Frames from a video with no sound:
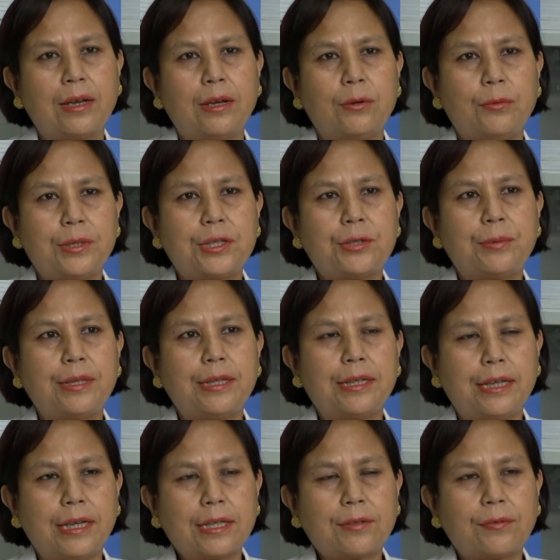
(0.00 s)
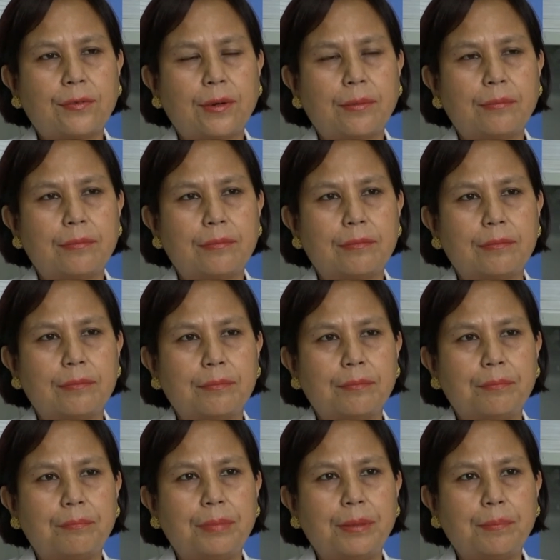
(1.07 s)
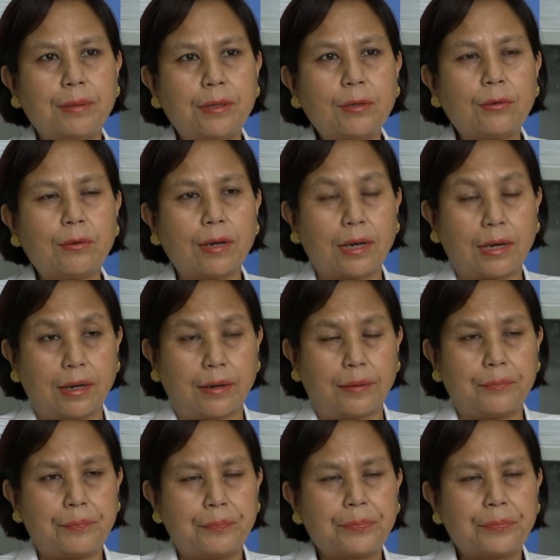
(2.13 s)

which we get from people who are